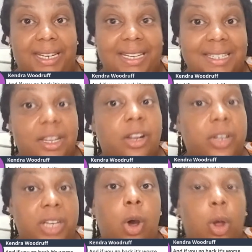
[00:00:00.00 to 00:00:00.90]
Is they're going
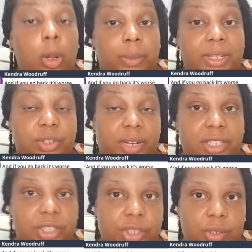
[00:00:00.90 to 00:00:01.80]
to always try to
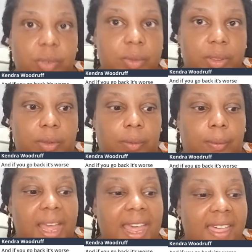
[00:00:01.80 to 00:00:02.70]
show you
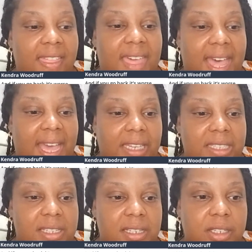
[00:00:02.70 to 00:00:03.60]
that
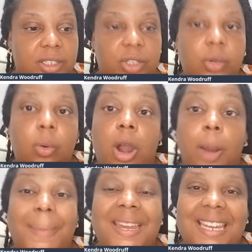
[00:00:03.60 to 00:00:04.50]
you are
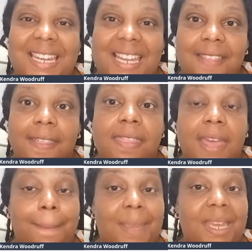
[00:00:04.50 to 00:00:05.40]
beneath
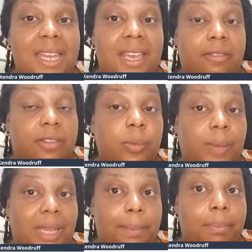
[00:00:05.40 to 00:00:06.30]
them in every
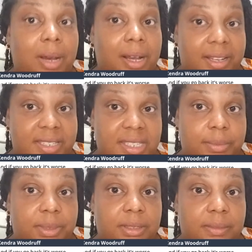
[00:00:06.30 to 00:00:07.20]
way
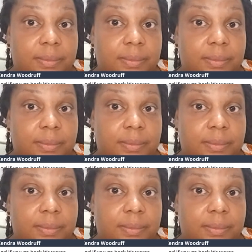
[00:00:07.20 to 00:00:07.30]
possible.